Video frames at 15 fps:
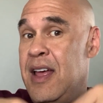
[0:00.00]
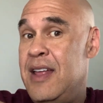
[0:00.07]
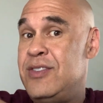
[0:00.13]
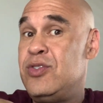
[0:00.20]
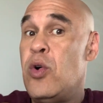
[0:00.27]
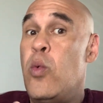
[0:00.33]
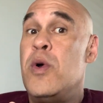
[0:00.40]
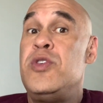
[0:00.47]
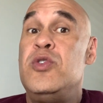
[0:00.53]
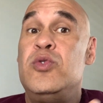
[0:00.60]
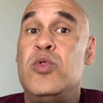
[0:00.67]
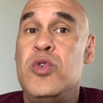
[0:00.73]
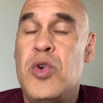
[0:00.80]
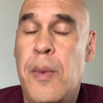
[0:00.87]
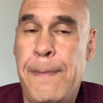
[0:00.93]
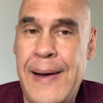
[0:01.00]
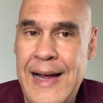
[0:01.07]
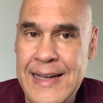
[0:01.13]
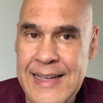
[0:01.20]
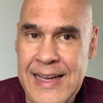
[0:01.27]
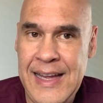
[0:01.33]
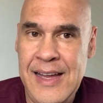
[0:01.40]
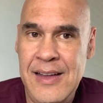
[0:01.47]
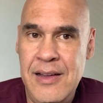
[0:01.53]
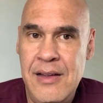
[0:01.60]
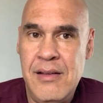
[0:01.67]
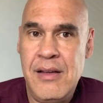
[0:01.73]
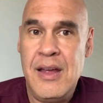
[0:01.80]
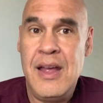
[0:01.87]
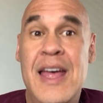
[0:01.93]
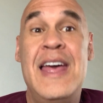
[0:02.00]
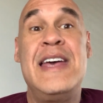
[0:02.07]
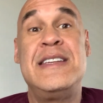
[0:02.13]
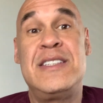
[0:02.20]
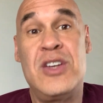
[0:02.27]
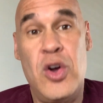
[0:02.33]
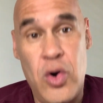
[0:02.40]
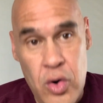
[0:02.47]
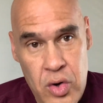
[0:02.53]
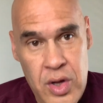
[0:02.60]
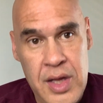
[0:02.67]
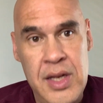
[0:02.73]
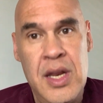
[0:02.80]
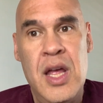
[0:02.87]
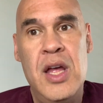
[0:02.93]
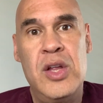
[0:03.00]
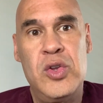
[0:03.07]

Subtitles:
So when you do your bonding, it's going